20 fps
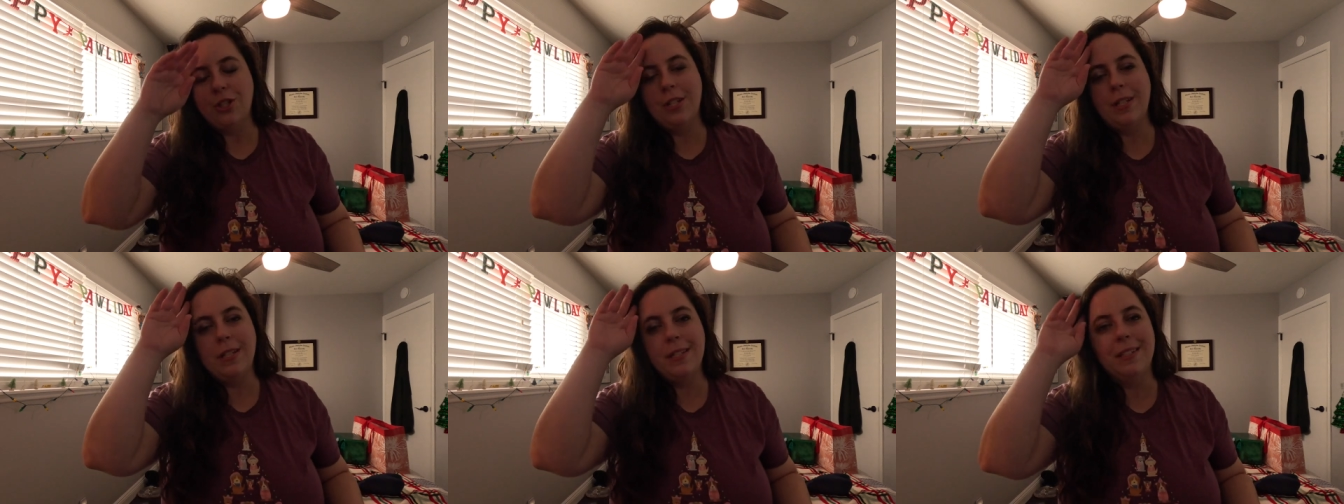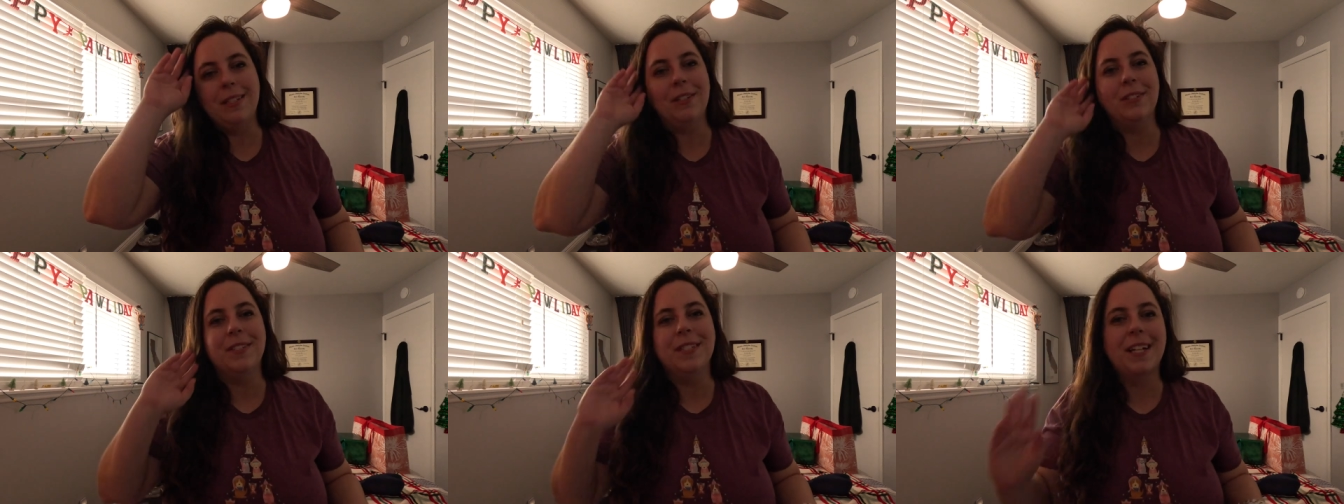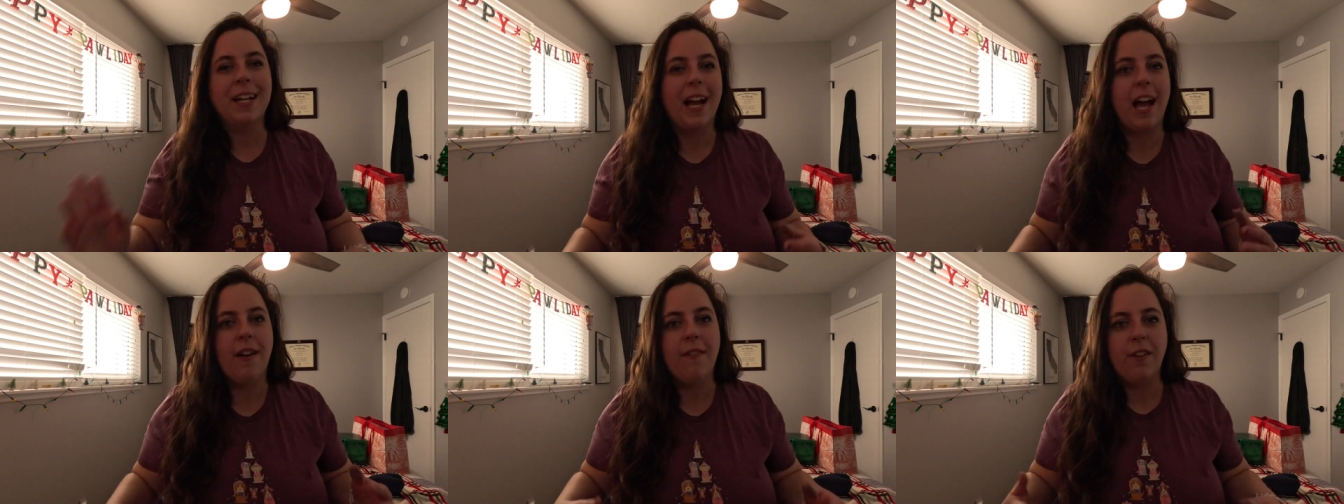she still
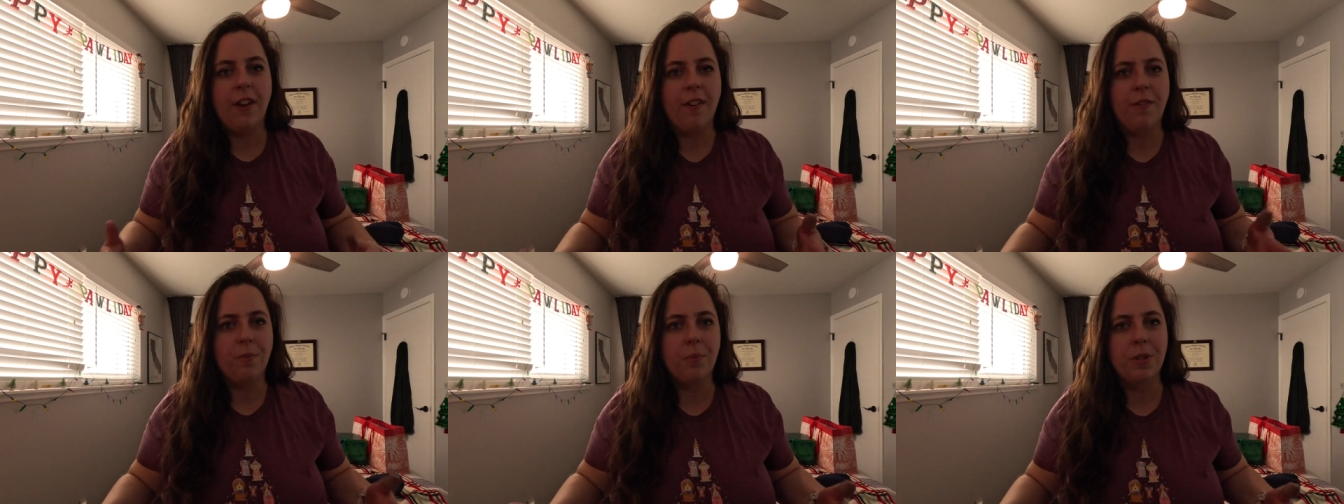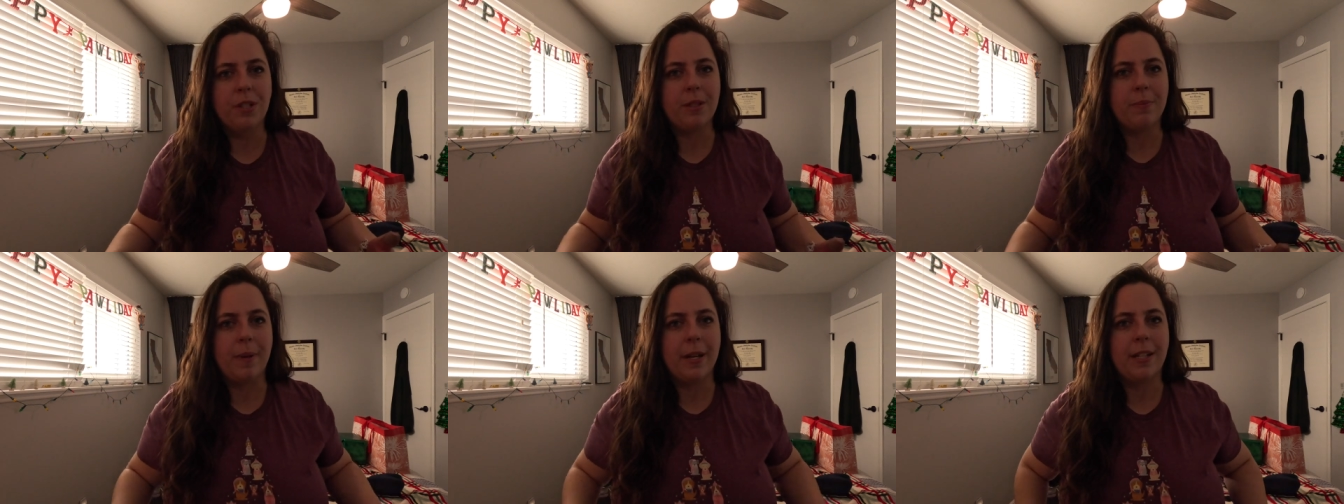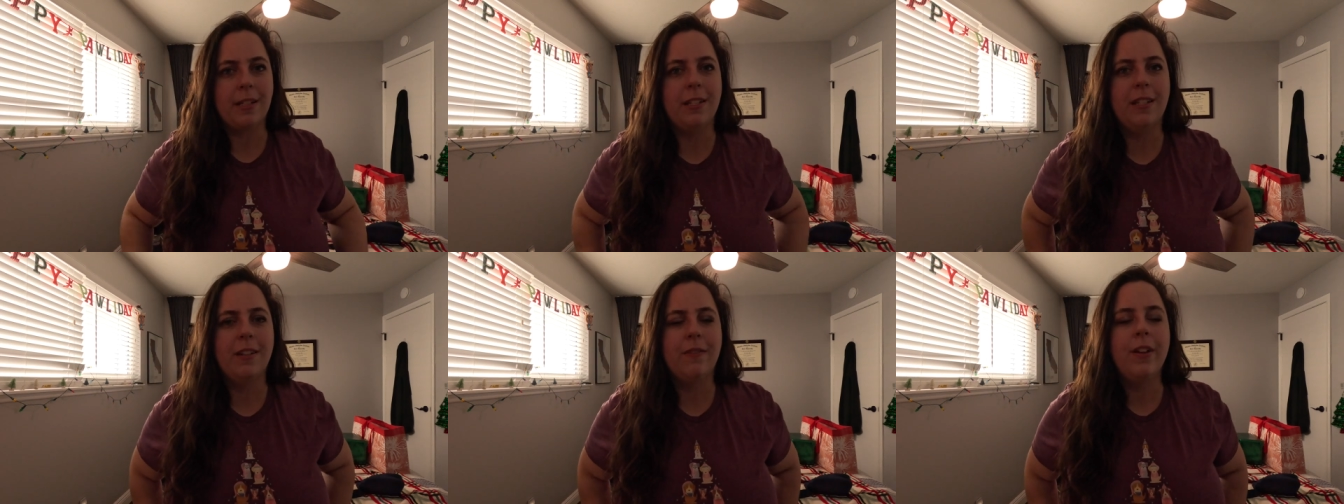didn't have enough
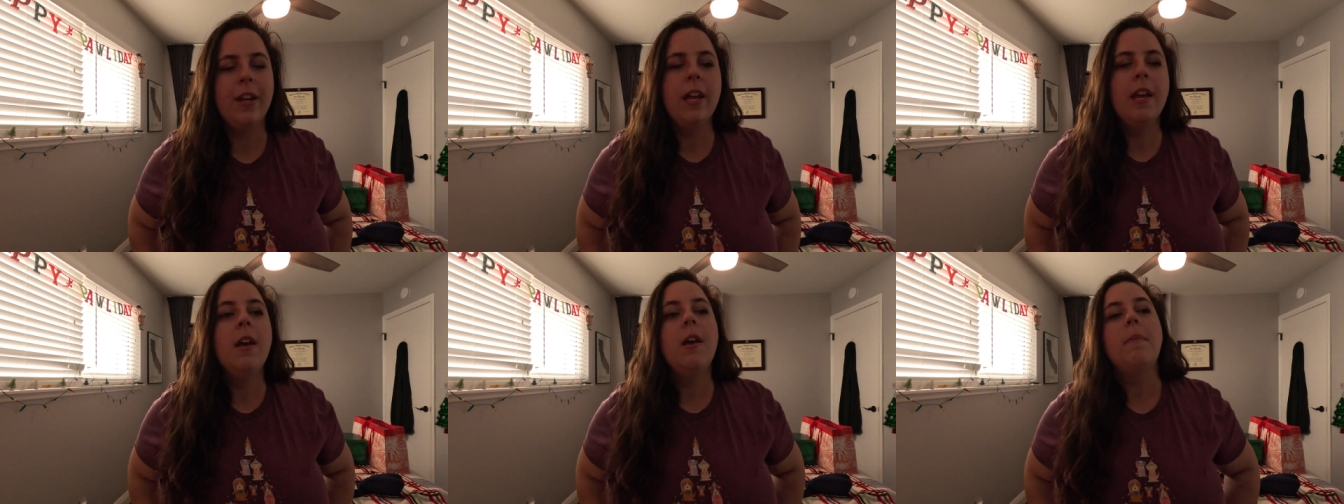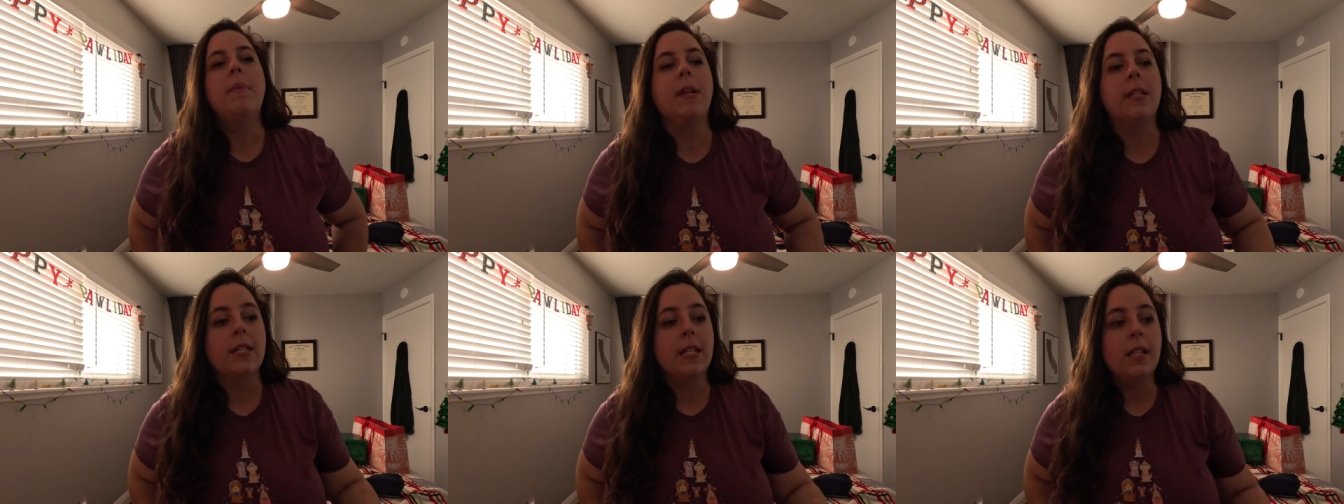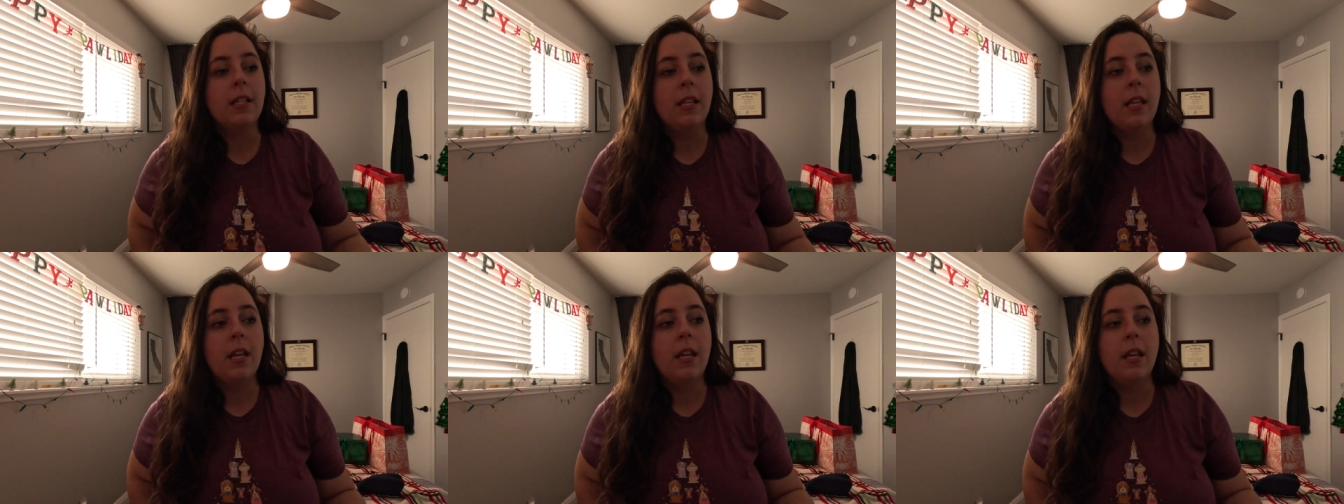perspective,
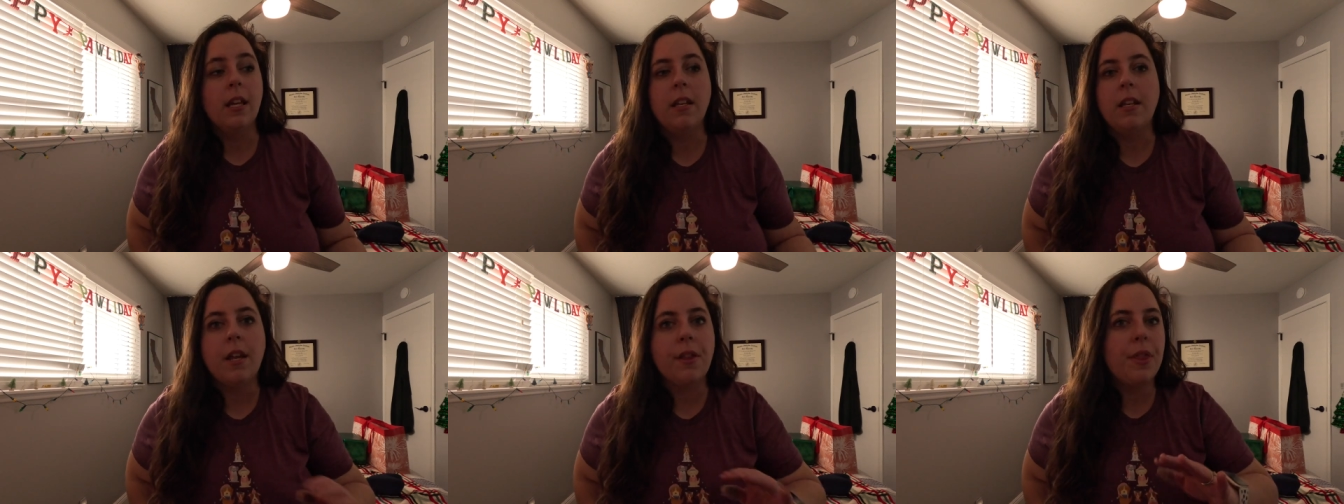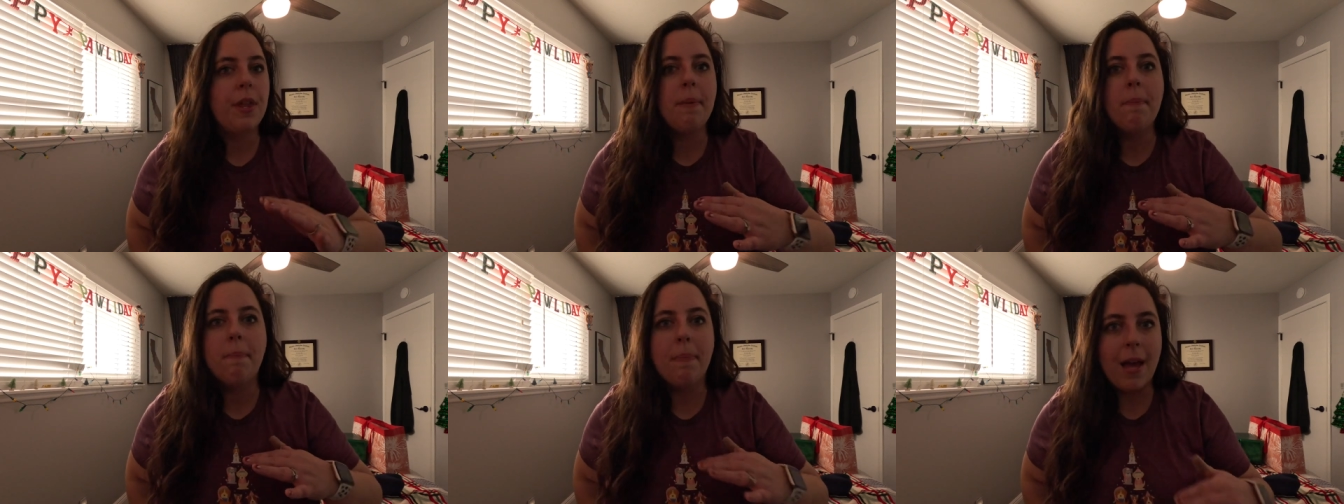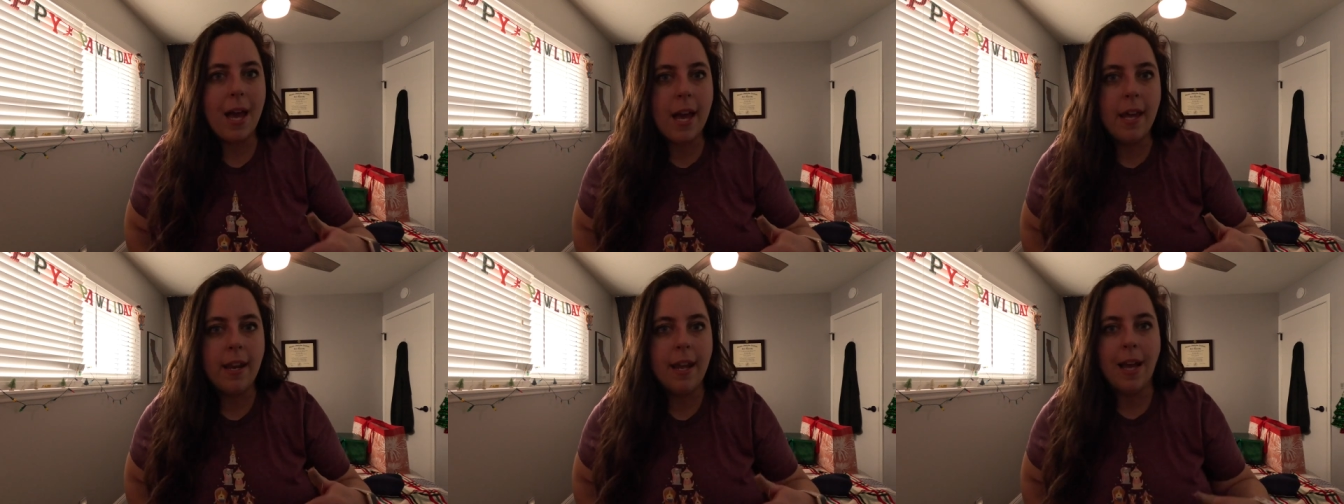basically nothing
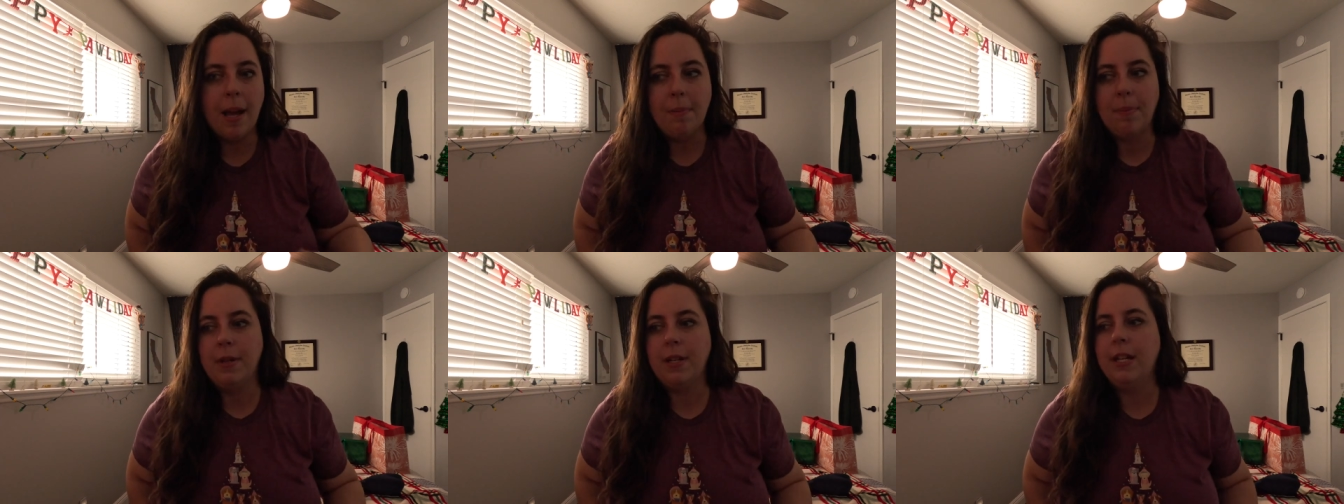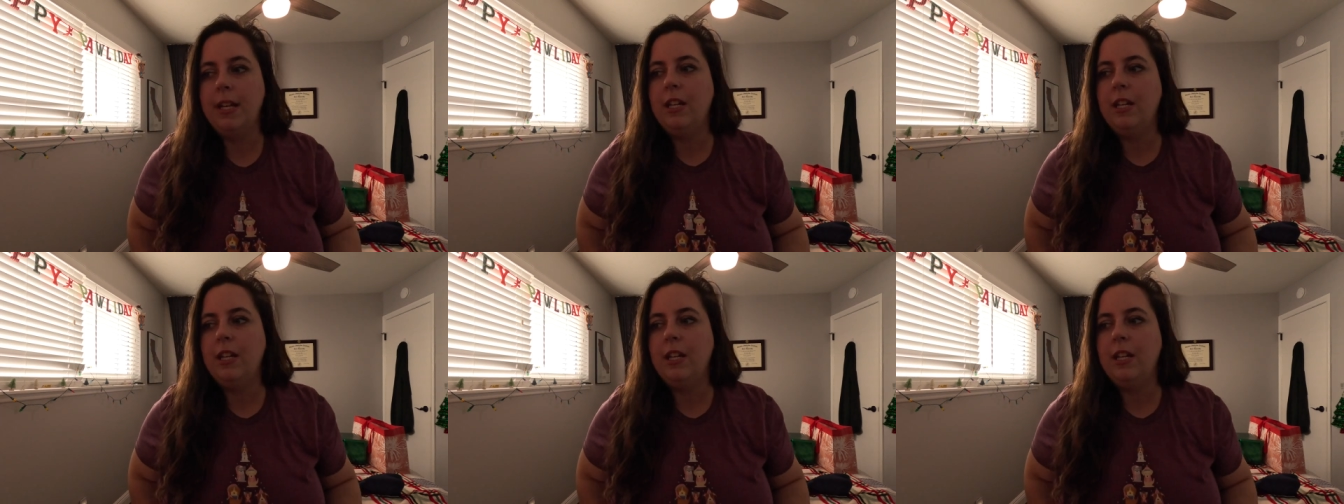bad happened.